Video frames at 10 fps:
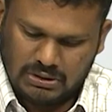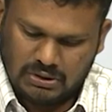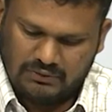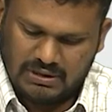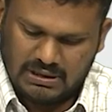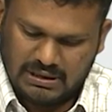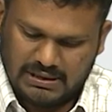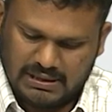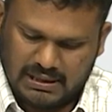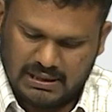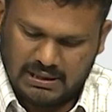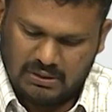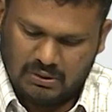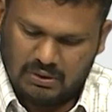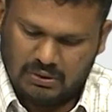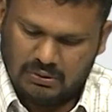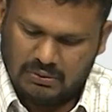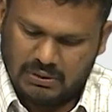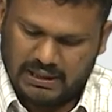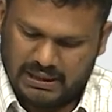So, which is exactly equal to
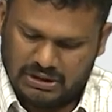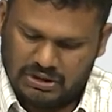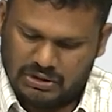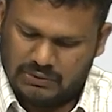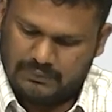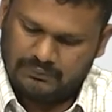H.